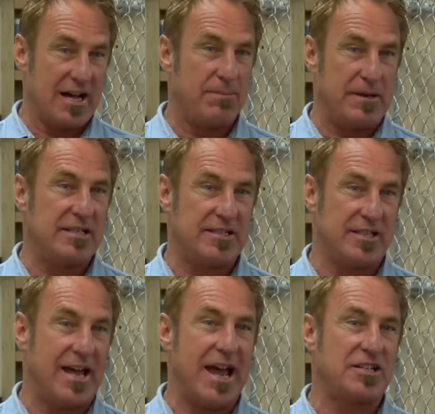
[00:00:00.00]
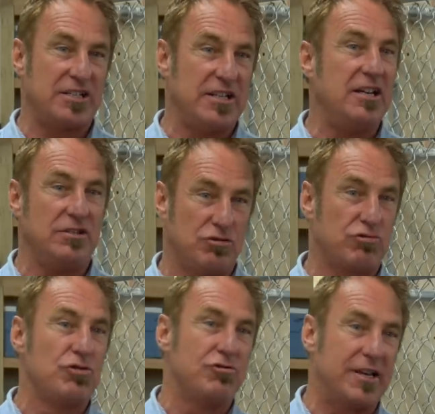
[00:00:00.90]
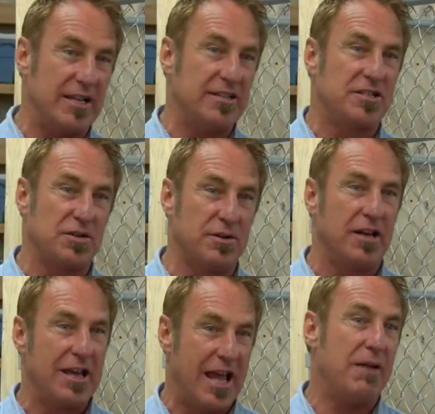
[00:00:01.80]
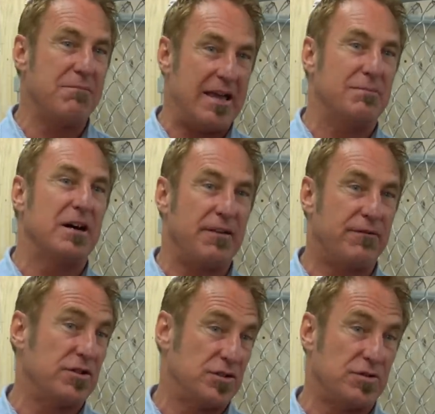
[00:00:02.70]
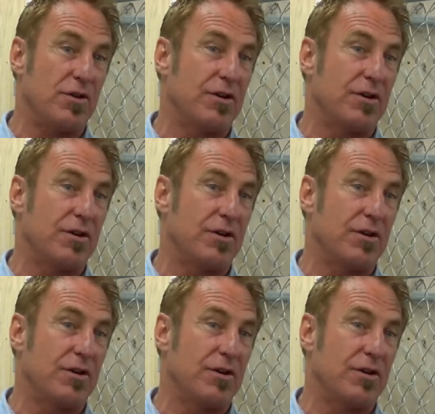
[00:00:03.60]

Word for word: of piece that actually drew kids to it and made money for the store.